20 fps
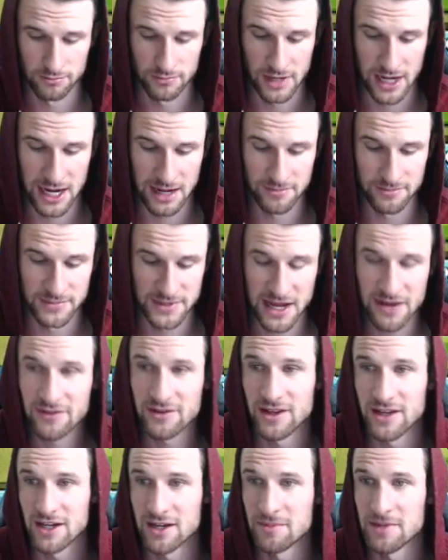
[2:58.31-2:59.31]
I'm
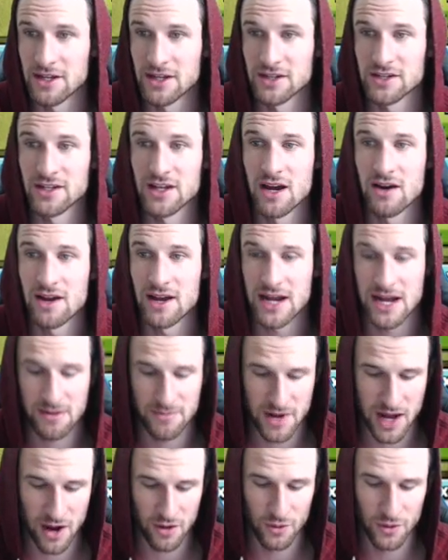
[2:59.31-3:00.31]
definitely going to be good to go, and
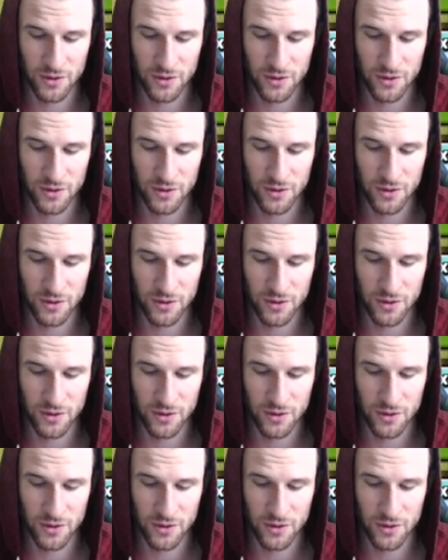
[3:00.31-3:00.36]
I'm not